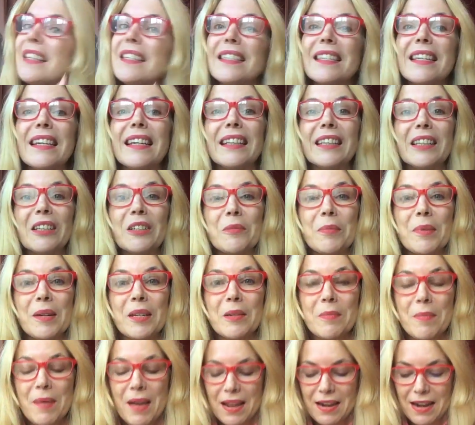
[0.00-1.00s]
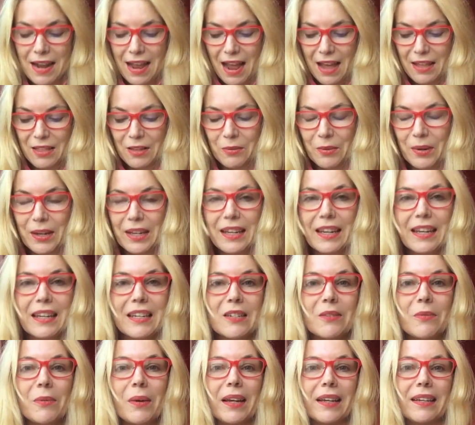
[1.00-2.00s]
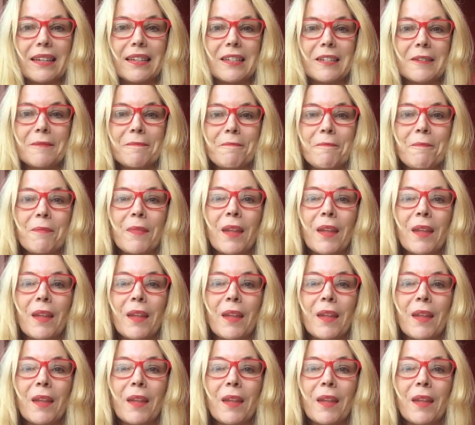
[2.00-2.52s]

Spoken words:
see a little bit about how the weekend went.